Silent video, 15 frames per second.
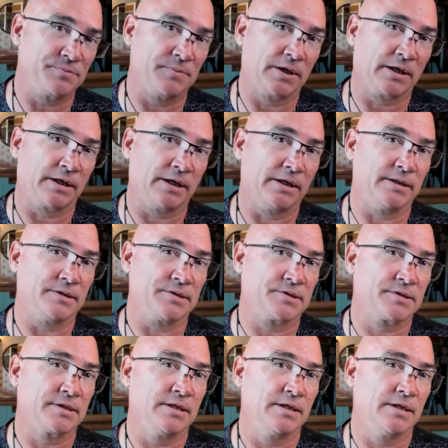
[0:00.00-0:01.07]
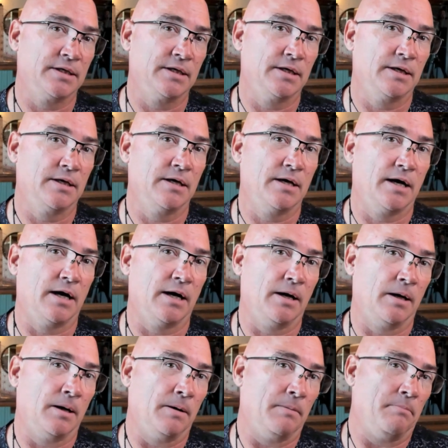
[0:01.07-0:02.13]
because
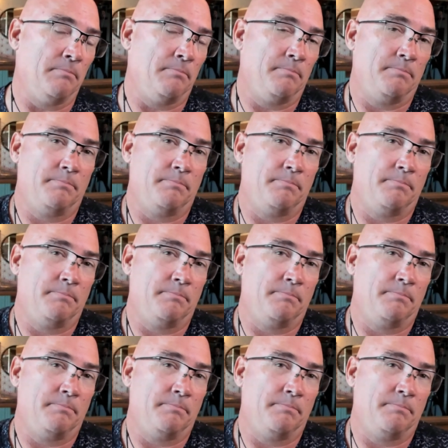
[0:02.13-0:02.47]
um,